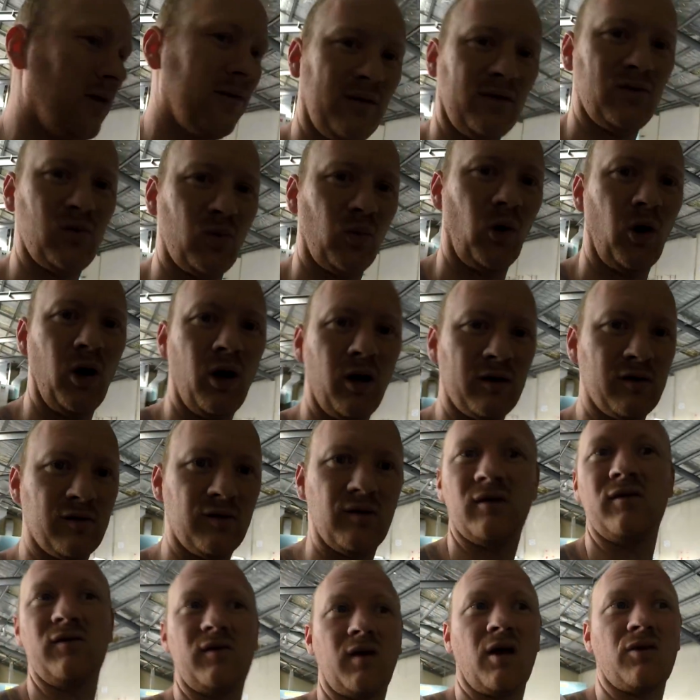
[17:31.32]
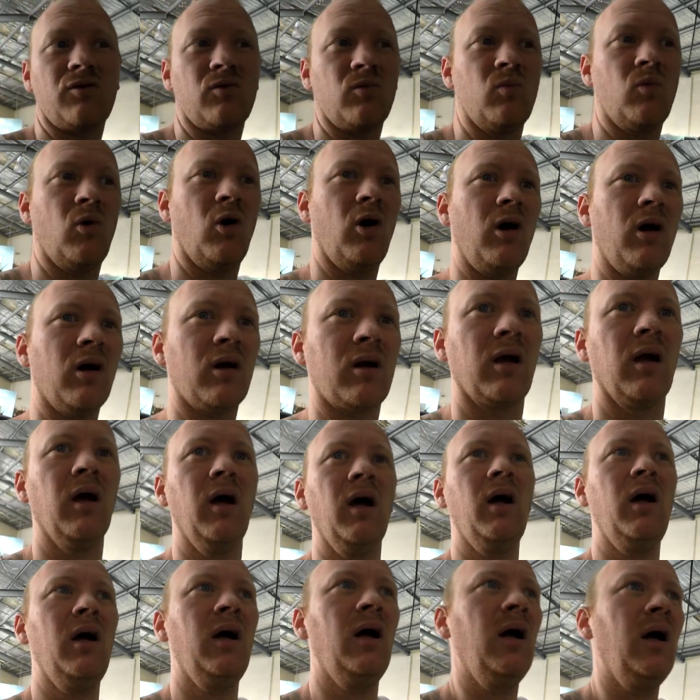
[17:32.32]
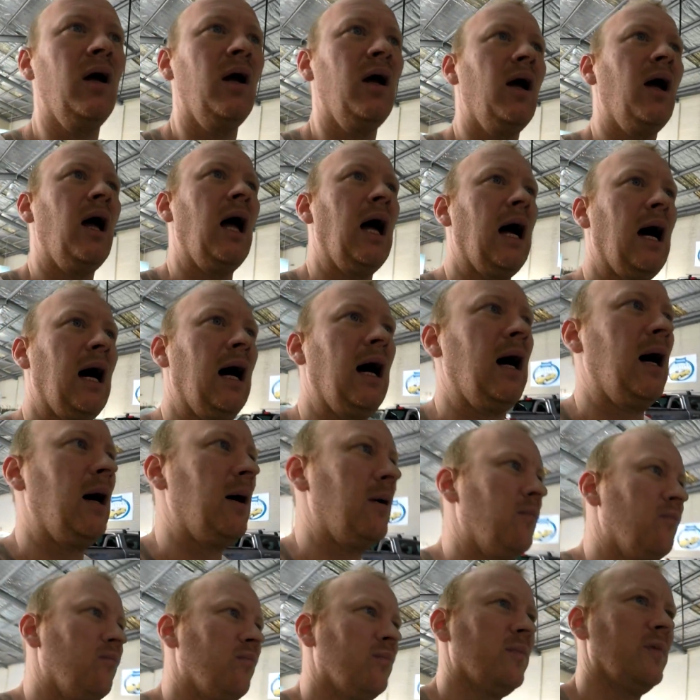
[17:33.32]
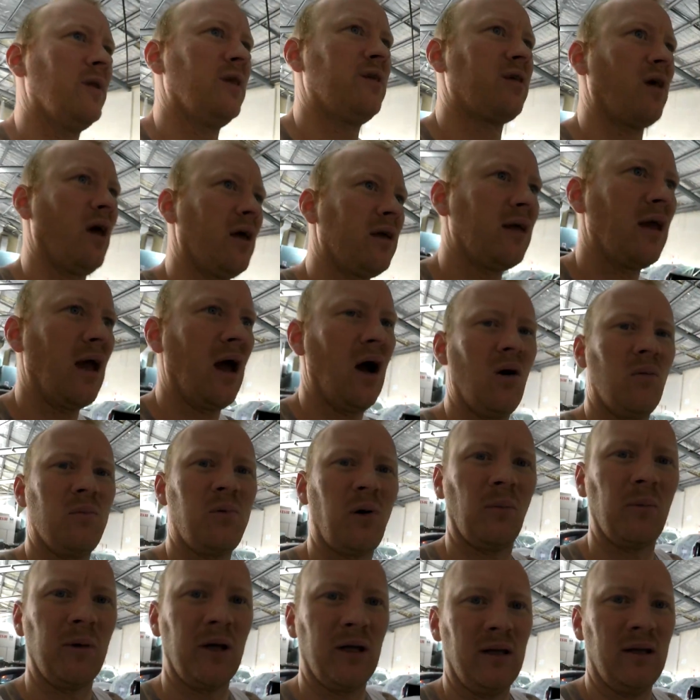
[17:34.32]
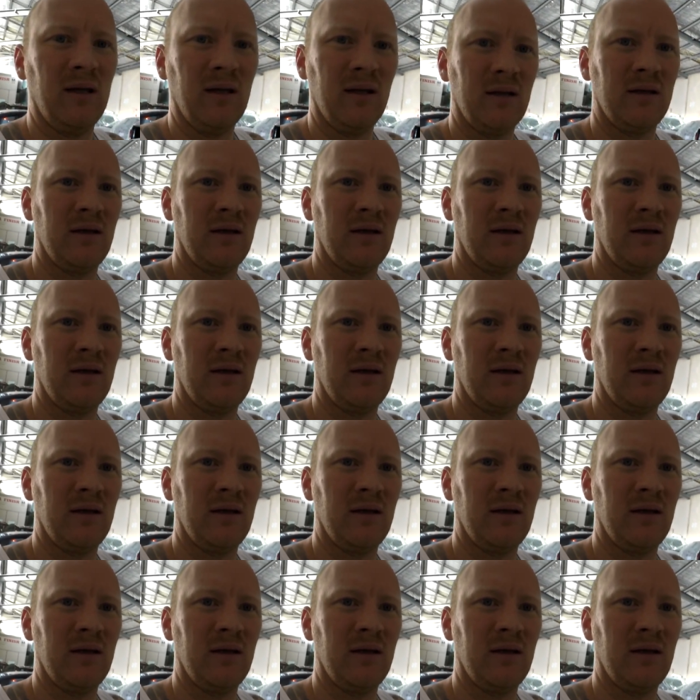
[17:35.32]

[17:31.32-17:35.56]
this works, this doesn't work. So yeah, I'll probably,